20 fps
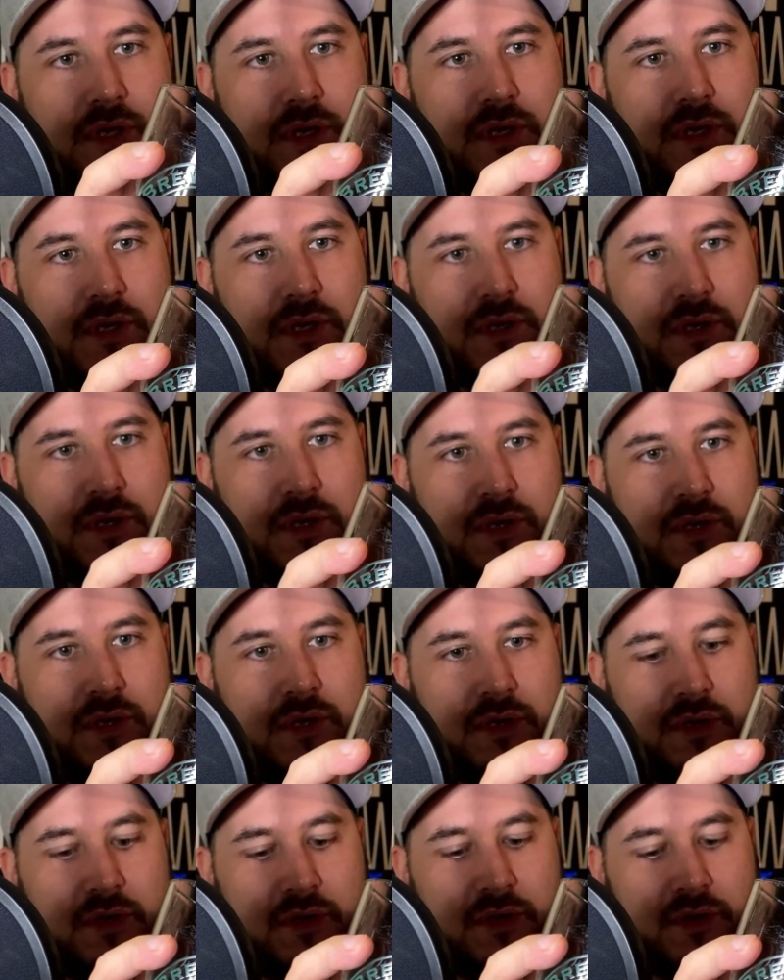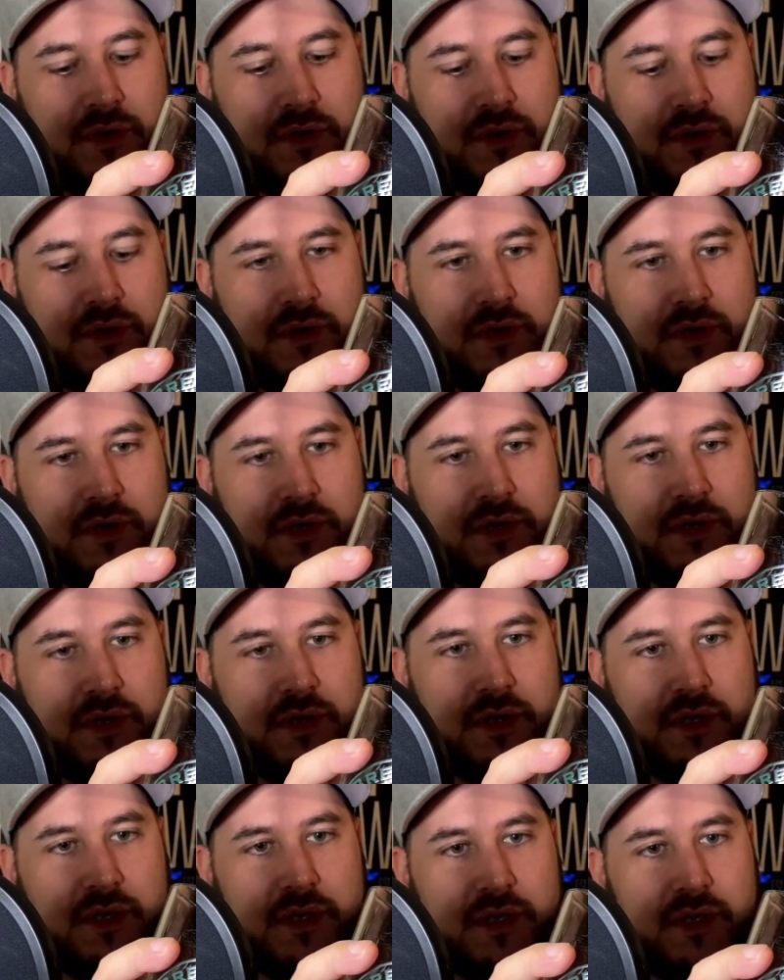
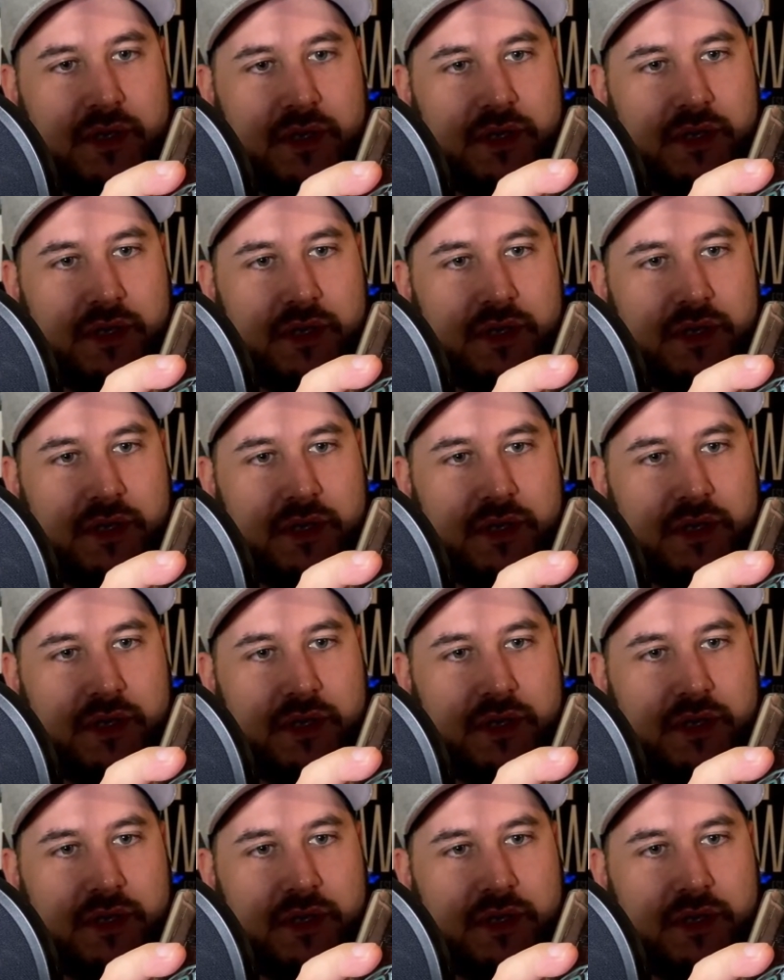Nobody speaks.